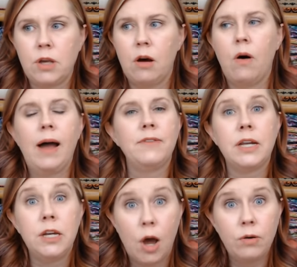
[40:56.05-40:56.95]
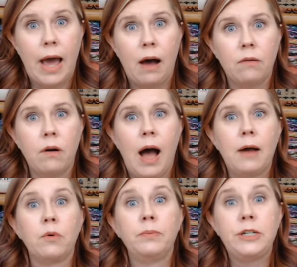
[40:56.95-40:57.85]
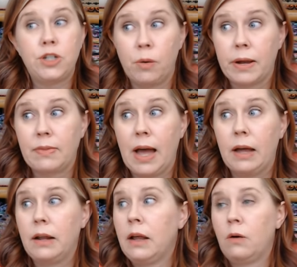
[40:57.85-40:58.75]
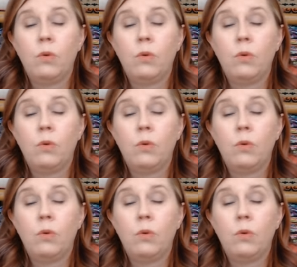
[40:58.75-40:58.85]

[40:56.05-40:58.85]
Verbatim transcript: So I've no doubt I will be showing that.